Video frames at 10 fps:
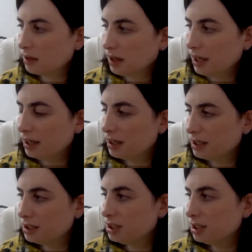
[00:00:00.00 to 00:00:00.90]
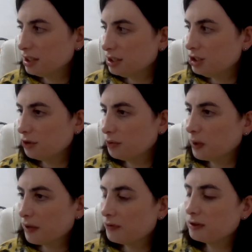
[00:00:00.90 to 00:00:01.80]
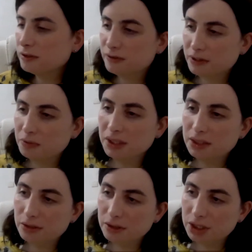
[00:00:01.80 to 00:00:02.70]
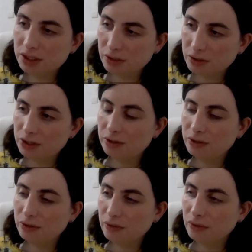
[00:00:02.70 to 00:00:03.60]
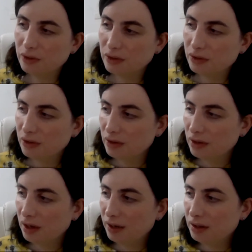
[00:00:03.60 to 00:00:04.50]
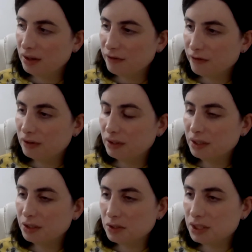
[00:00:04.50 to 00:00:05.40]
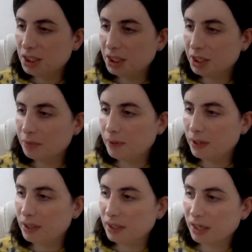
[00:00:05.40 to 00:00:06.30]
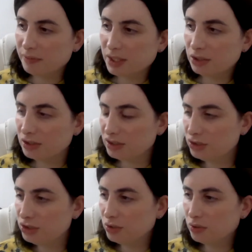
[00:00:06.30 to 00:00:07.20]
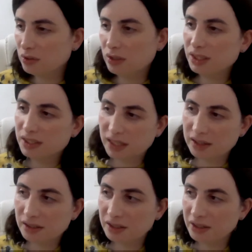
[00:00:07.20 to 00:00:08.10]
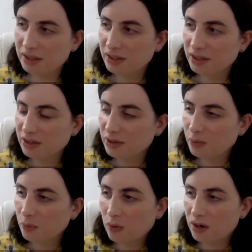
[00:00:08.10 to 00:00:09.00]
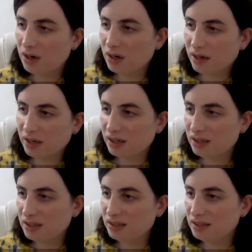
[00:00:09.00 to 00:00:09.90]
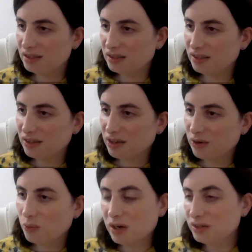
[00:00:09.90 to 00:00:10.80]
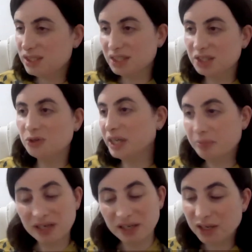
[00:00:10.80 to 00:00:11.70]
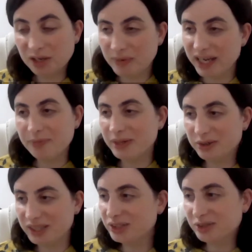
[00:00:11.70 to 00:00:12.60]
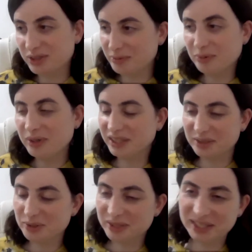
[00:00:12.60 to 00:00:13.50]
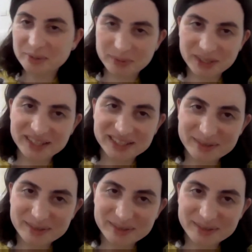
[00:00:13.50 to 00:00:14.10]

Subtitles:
And John Wentworth's research is also, I think, fairly interesting, but I'm still not sure exactly where is it going, but it might be going to some really interesting place.